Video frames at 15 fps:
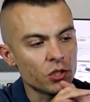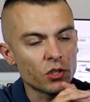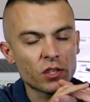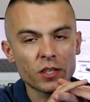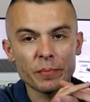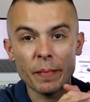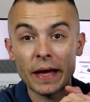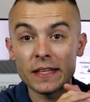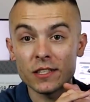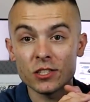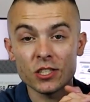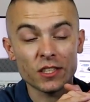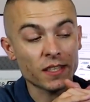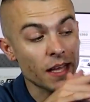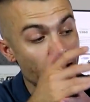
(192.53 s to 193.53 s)
you could
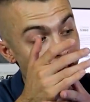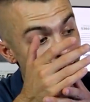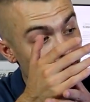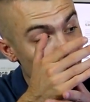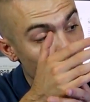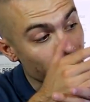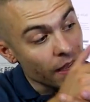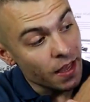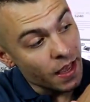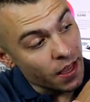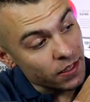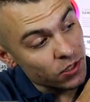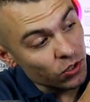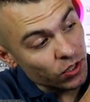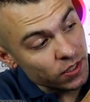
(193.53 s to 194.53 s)
manage it. And
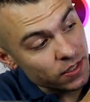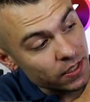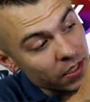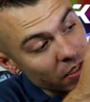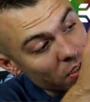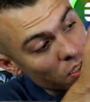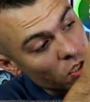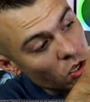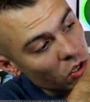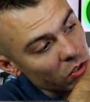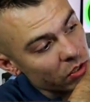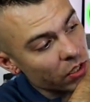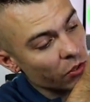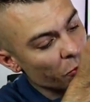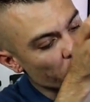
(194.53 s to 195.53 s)
as you can see the
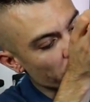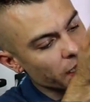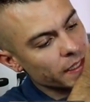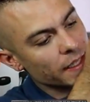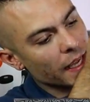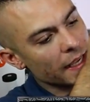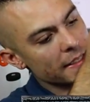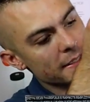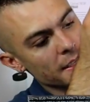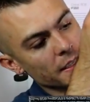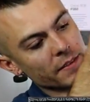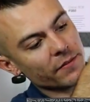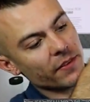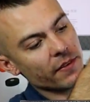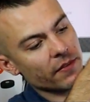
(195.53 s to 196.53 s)
colors are really nice
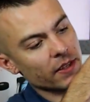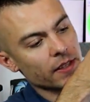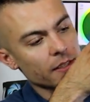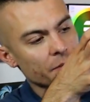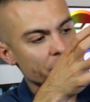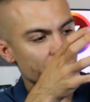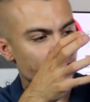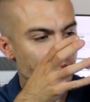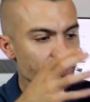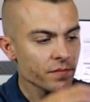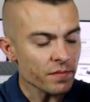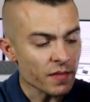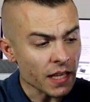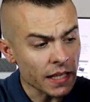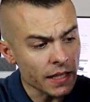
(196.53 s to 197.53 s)
and vivid.
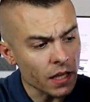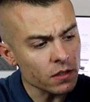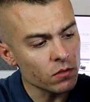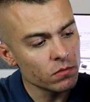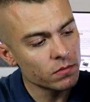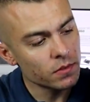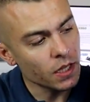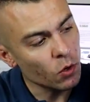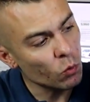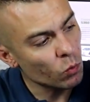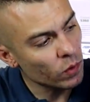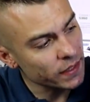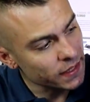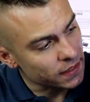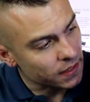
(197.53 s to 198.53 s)
Not, now
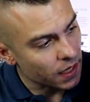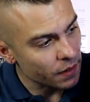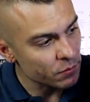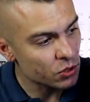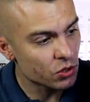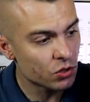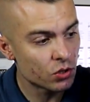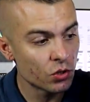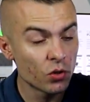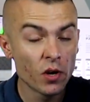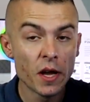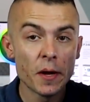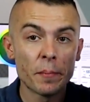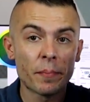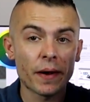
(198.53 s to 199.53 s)
when it comes
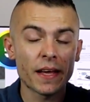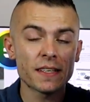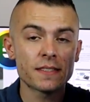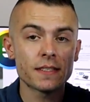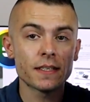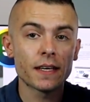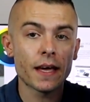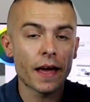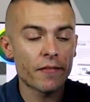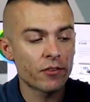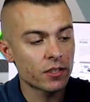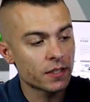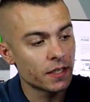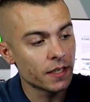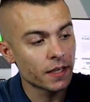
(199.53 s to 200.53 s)
to placing
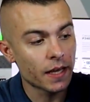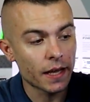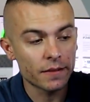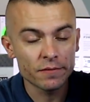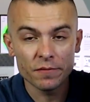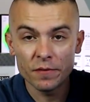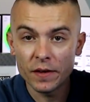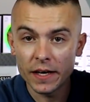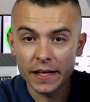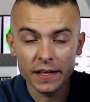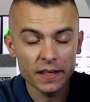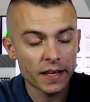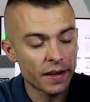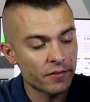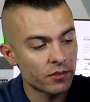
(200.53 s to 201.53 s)
everything and
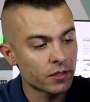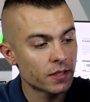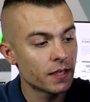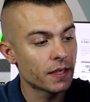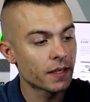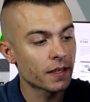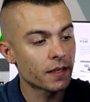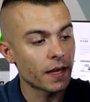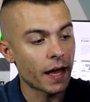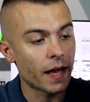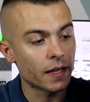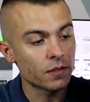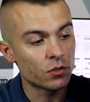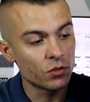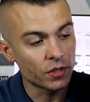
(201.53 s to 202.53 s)
filling everything
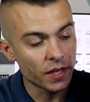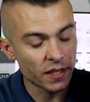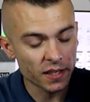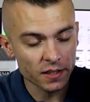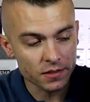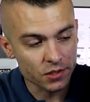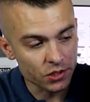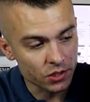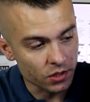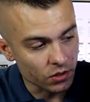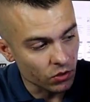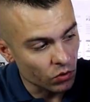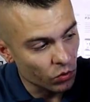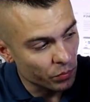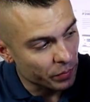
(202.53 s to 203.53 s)
and to get a certain
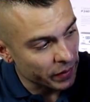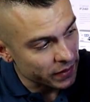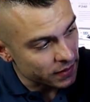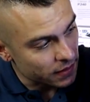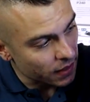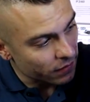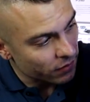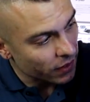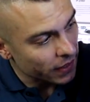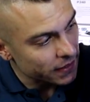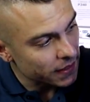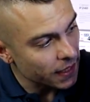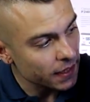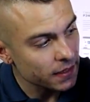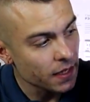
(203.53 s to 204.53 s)
loop and stuff
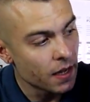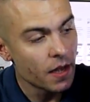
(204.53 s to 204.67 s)
like that,